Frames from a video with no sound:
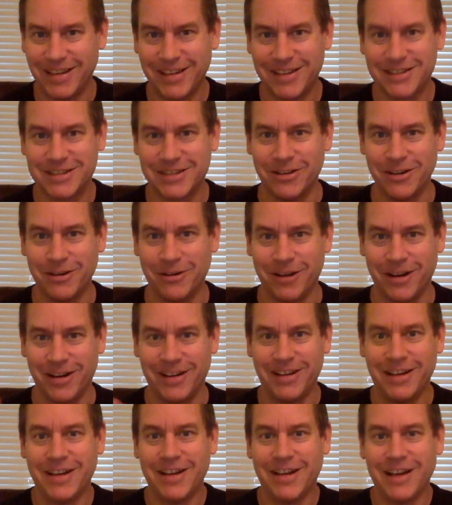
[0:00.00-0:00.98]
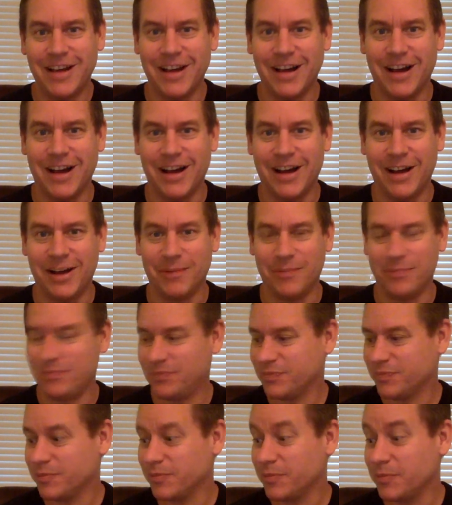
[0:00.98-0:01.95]
So anyway,
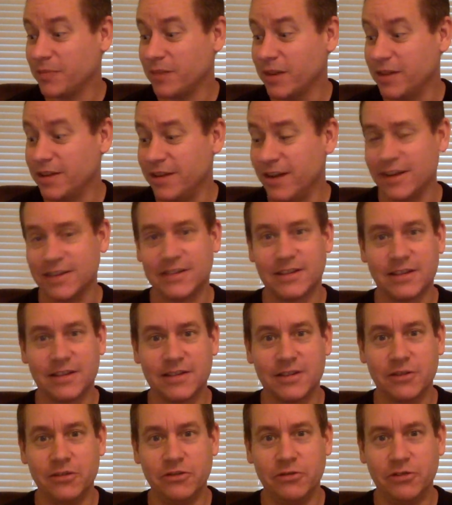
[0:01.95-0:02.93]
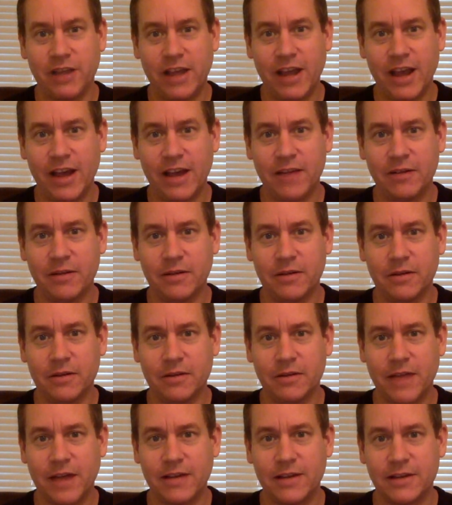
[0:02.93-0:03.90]
yes, so you can...
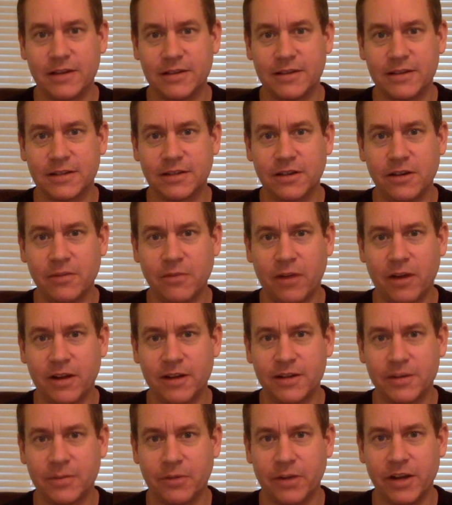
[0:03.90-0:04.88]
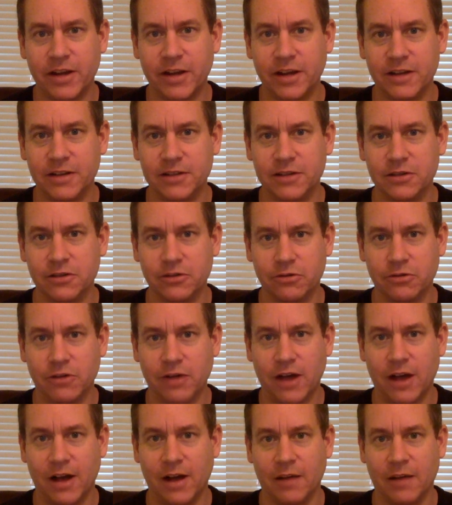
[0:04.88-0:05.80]
That it's a good market to break into.